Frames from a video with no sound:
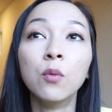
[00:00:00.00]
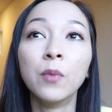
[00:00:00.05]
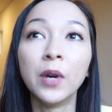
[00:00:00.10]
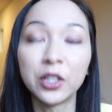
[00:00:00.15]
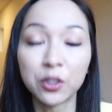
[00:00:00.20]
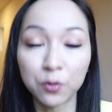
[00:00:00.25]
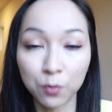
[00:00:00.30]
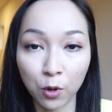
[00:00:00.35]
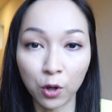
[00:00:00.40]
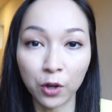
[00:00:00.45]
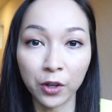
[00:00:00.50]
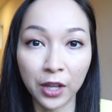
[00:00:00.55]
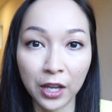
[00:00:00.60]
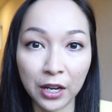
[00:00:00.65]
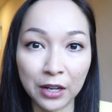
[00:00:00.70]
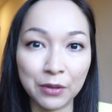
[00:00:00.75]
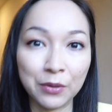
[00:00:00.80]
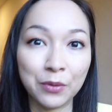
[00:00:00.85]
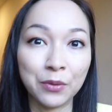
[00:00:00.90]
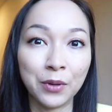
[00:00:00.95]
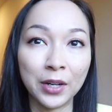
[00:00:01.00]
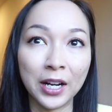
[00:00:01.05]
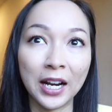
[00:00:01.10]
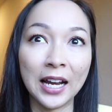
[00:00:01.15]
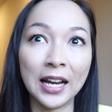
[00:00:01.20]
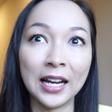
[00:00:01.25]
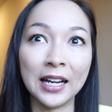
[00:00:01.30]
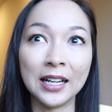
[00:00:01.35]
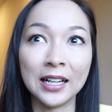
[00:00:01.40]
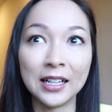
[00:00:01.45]
much more than what
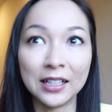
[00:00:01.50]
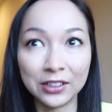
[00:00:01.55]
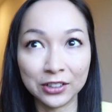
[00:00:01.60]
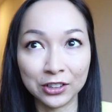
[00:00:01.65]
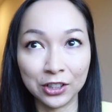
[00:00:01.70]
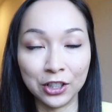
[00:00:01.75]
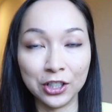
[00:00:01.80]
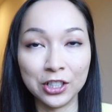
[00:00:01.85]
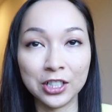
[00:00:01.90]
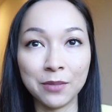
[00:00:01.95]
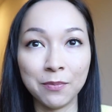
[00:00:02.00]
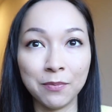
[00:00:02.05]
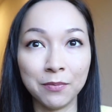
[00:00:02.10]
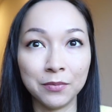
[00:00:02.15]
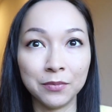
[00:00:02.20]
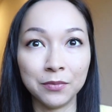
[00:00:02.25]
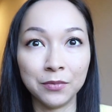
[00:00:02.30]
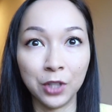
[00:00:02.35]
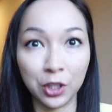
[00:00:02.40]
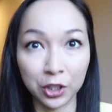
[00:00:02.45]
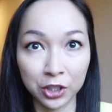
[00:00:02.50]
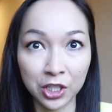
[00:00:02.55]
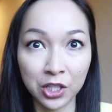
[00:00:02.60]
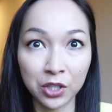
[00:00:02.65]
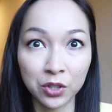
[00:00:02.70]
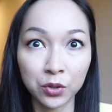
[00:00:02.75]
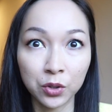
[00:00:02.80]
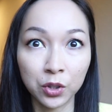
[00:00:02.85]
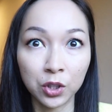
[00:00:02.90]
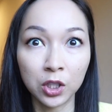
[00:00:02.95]
I learned in nursing
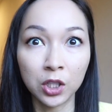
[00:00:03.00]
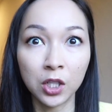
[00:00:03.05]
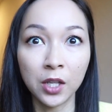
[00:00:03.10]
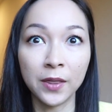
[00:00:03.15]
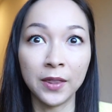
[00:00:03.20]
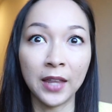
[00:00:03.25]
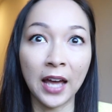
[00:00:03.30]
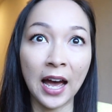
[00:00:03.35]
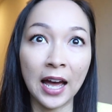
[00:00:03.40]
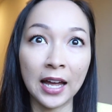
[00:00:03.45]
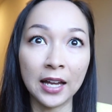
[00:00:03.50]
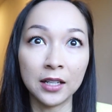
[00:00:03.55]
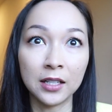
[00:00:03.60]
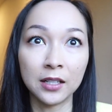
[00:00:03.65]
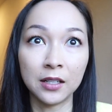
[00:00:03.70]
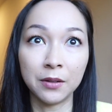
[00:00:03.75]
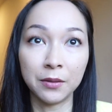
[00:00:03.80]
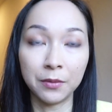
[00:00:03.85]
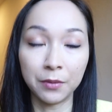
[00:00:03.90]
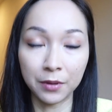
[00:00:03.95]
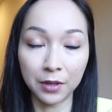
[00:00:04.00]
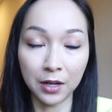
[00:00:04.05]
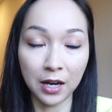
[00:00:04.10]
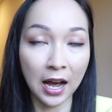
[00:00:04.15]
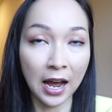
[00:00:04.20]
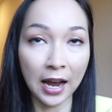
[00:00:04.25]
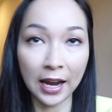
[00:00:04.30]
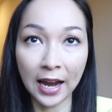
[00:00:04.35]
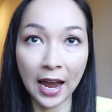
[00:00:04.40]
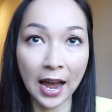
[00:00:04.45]
school that
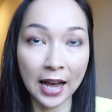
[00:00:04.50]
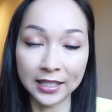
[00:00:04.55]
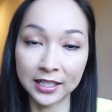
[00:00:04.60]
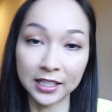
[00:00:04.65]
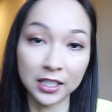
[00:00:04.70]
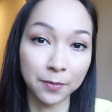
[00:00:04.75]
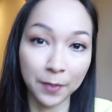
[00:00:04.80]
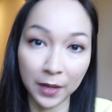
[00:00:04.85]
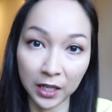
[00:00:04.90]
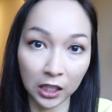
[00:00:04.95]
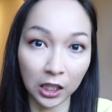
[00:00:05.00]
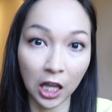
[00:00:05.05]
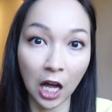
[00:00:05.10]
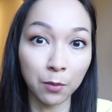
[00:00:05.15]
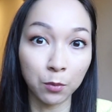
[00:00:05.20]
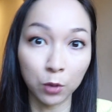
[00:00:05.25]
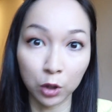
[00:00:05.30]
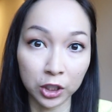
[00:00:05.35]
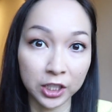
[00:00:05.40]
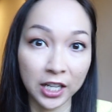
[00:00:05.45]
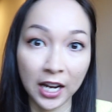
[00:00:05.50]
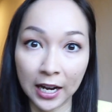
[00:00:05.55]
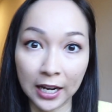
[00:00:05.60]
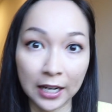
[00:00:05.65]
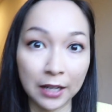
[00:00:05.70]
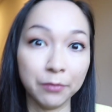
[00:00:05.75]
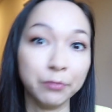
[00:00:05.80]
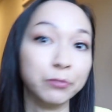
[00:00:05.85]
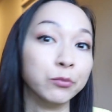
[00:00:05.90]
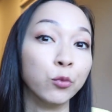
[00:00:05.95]
I had to spend a lot more
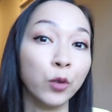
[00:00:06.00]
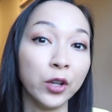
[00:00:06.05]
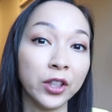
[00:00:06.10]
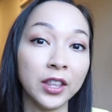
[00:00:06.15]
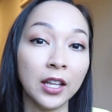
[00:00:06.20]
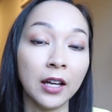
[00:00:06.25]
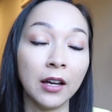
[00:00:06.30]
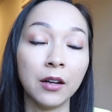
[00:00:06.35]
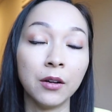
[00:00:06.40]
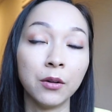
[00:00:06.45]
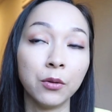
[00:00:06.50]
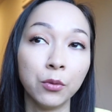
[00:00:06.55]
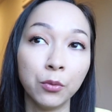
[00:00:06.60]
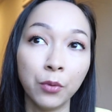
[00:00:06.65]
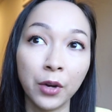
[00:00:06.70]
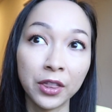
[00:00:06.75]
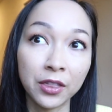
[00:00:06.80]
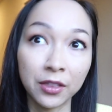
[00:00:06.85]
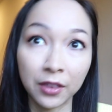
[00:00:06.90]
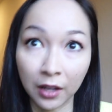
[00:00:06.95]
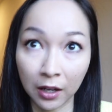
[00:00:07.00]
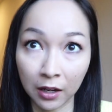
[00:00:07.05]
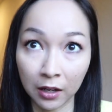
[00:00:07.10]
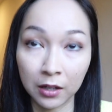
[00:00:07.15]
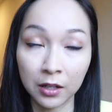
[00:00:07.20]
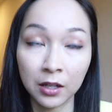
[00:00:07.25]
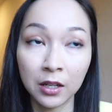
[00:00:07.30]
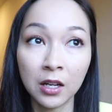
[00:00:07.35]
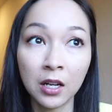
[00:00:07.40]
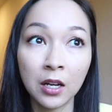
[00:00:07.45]
time with the with
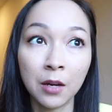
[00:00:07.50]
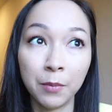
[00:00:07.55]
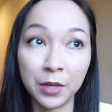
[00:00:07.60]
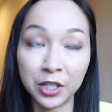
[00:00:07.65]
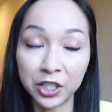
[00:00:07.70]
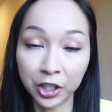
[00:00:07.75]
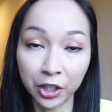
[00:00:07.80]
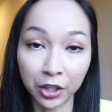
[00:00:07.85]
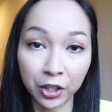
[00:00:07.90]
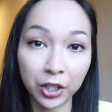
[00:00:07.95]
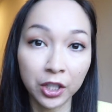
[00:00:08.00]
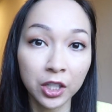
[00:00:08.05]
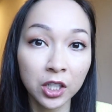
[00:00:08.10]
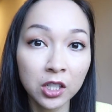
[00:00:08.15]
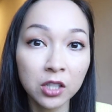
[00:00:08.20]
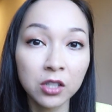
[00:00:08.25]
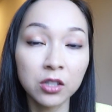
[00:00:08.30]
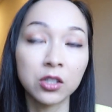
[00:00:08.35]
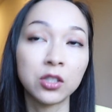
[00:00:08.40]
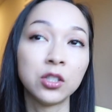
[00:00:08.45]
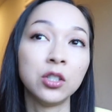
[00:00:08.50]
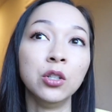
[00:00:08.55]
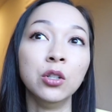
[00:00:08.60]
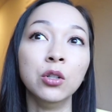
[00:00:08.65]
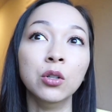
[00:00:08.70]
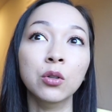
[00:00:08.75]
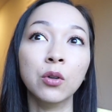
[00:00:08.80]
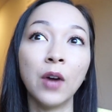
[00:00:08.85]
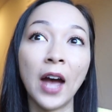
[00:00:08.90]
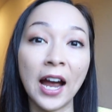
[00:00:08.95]
the material
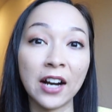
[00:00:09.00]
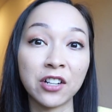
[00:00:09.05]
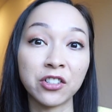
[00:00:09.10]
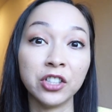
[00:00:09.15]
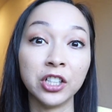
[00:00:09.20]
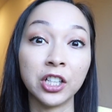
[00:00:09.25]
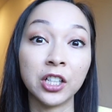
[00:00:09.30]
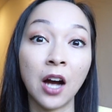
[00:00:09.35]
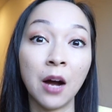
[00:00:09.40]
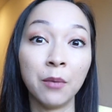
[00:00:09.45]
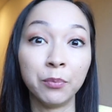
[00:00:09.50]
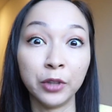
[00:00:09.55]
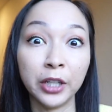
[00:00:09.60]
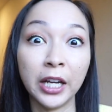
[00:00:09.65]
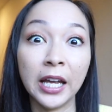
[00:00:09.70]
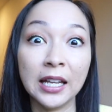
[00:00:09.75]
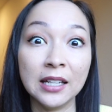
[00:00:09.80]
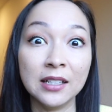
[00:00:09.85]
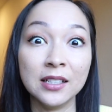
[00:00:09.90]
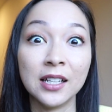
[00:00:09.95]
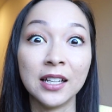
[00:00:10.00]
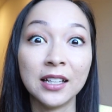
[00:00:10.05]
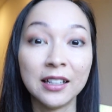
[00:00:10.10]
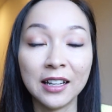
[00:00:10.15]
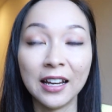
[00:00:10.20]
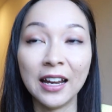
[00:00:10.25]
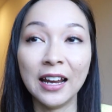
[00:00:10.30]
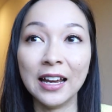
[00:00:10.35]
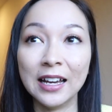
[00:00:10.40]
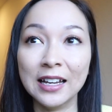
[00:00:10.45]
to actually comprehend
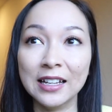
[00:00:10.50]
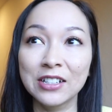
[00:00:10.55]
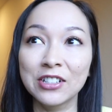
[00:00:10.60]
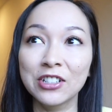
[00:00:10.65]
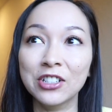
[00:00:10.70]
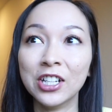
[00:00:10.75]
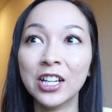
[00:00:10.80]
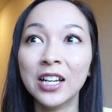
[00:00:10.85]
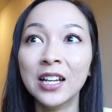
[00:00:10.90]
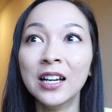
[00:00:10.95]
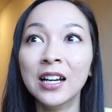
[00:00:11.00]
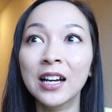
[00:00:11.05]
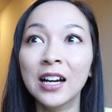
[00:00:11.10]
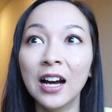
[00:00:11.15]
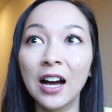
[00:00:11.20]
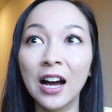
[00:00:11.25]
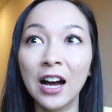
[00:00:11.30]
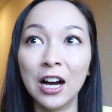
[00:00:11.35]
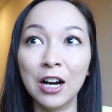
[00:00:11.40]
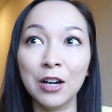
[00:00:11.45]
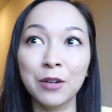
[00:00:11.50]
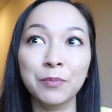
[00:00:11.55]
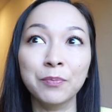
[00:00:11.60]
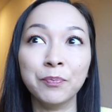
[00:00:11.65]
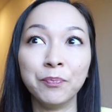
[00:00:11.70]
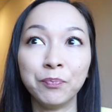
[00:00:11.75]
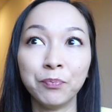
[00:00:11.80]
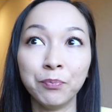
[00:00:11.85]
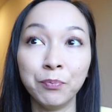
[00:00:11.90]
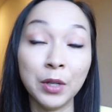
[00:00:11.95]
it and
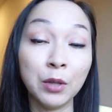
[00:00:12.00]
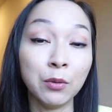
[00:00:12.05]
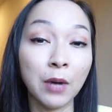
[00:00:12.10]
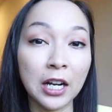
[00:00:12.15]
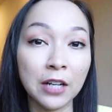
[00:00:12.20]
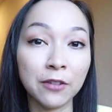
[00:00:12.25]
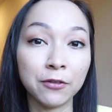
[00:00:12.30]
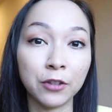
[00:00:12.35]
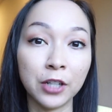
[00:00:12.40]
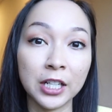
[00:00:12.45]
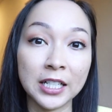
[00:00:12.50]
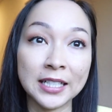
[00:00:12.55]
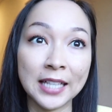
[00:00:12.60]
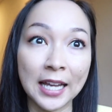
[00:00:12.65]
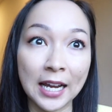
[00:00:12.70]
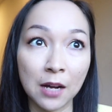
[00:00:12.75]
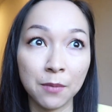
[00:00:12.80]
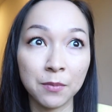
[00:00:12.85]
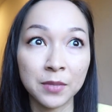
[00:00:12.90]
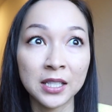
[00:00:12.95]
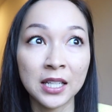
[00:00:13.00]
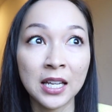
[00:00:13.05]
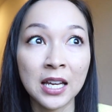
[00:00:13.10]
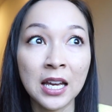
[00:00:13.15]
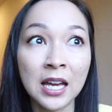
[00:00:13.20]
um, be ready for exams.